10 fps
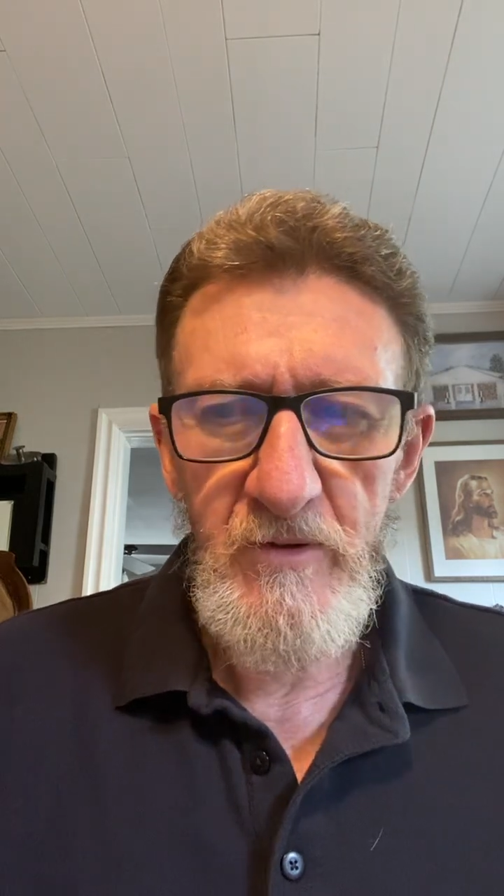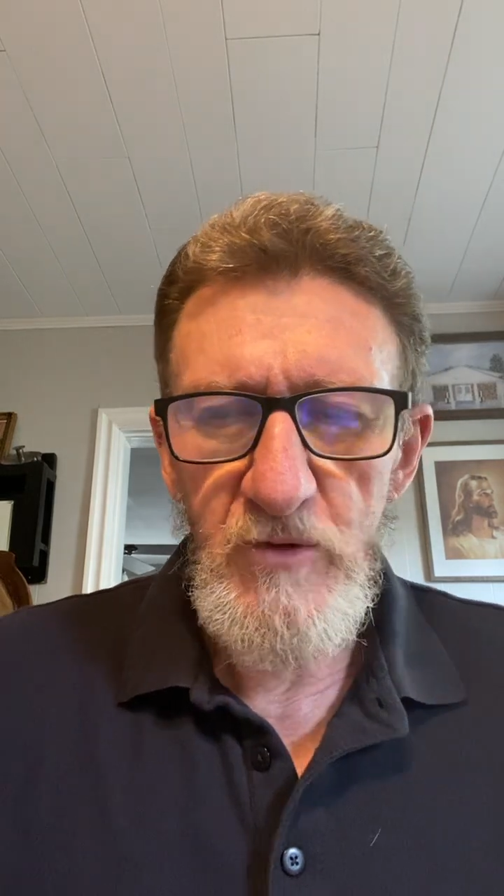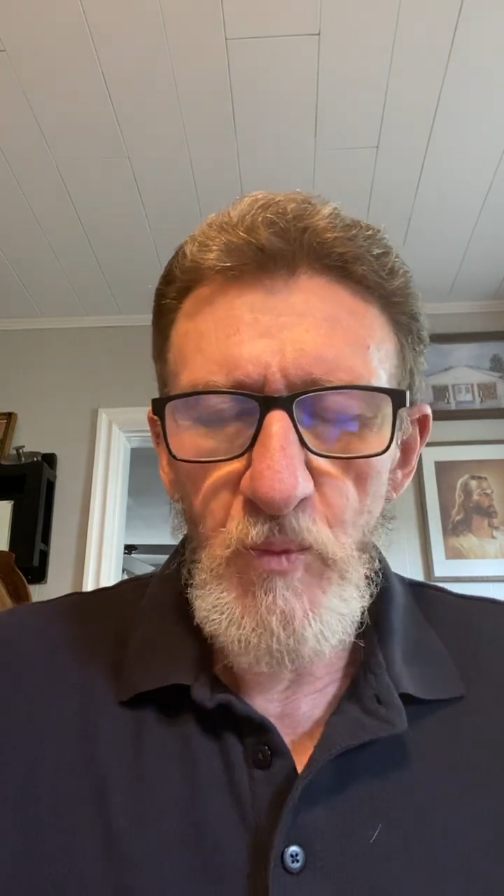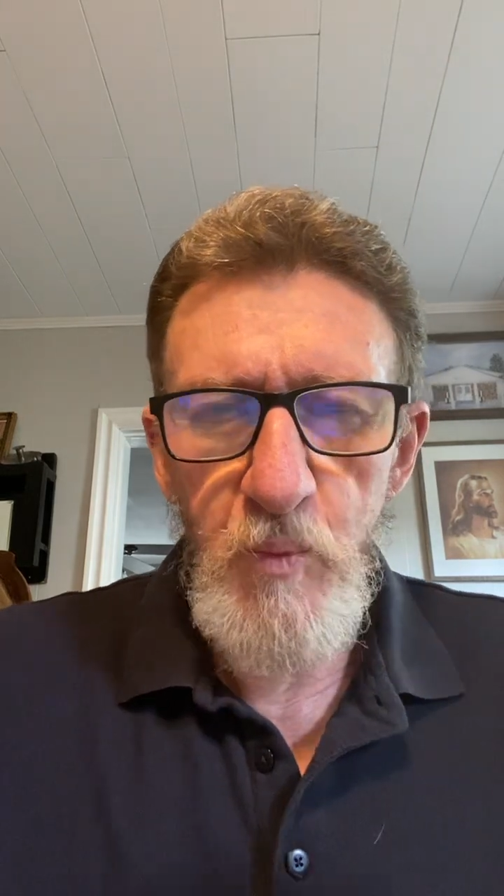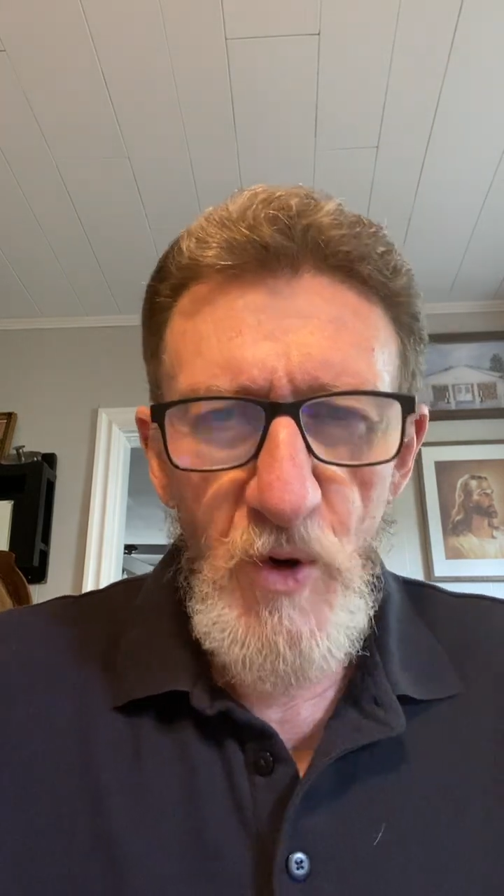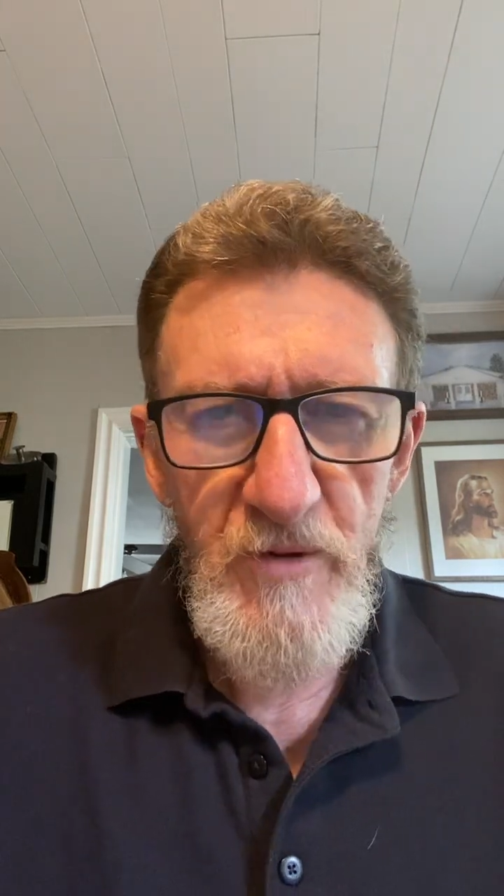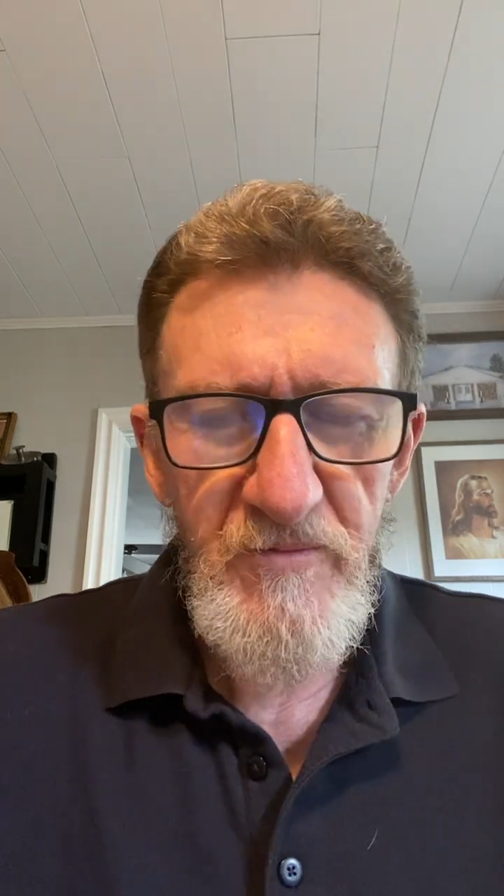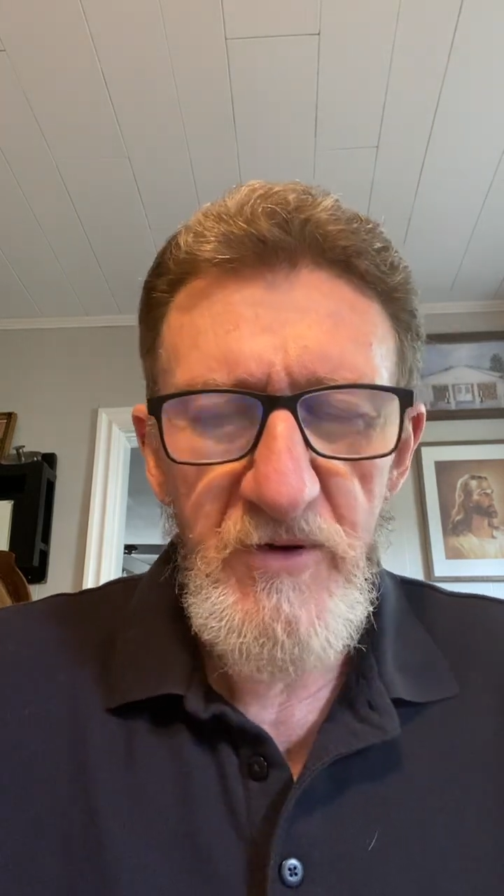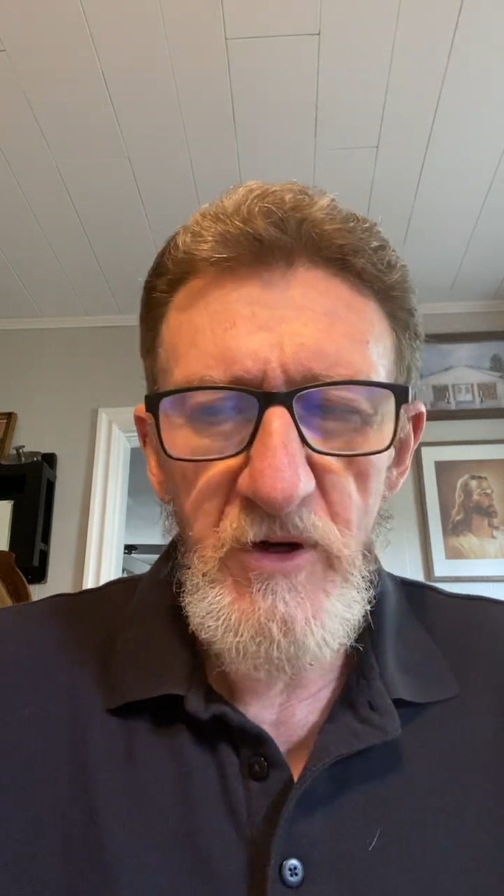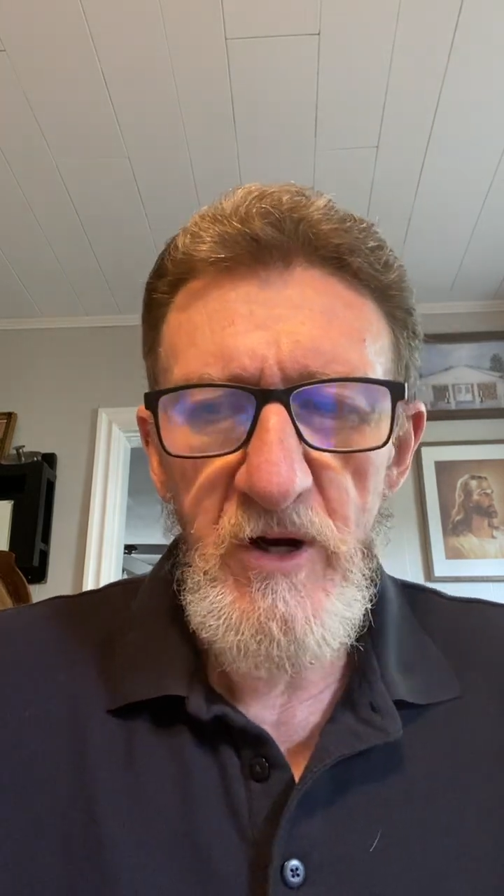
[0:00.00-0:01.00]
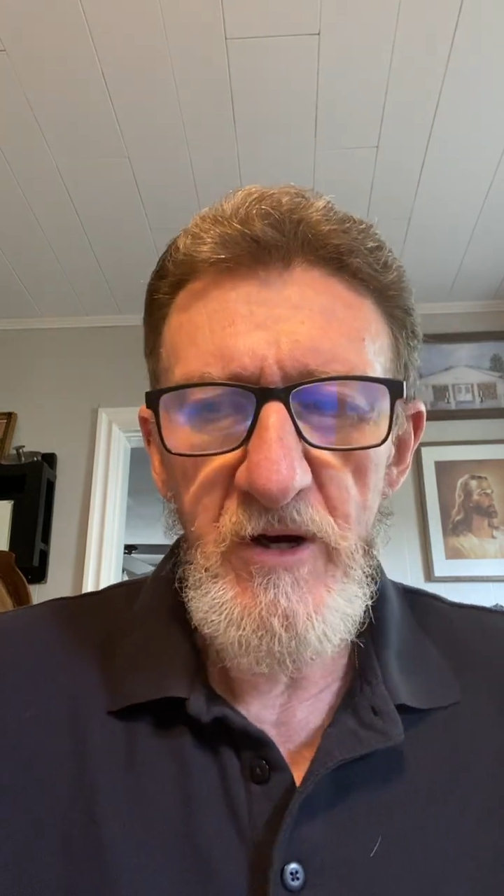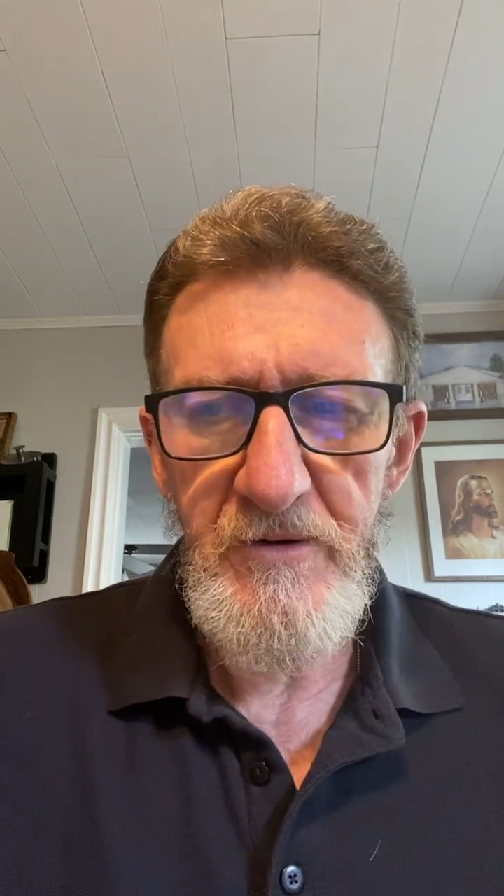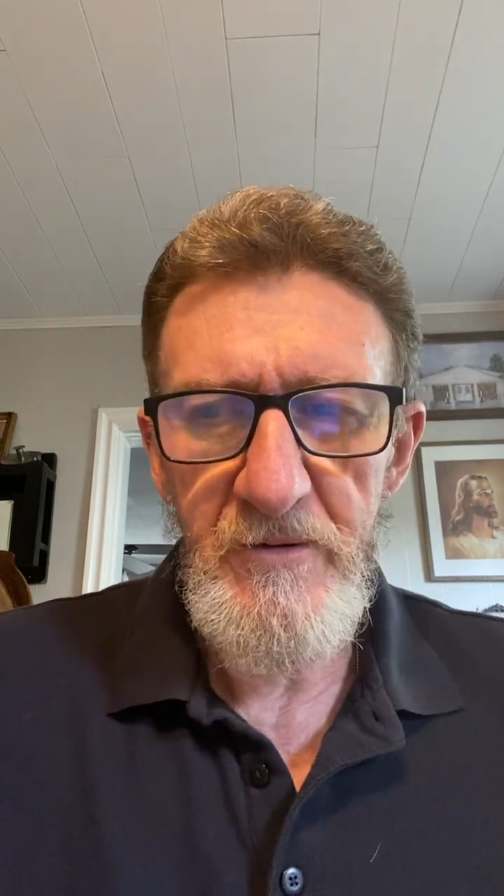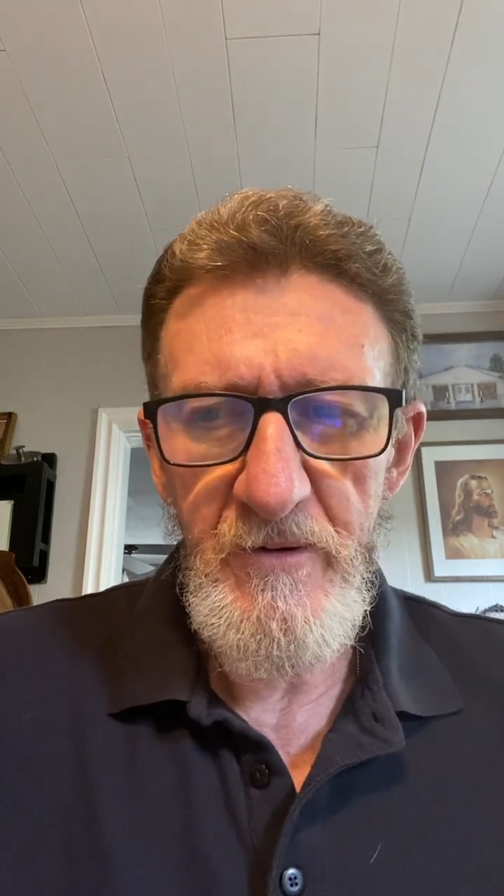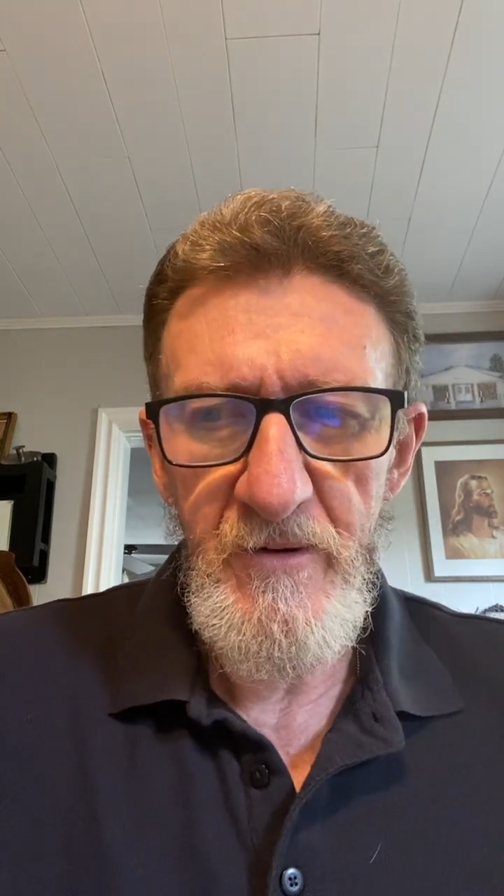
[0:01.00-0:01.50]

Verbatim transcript: the Word of God.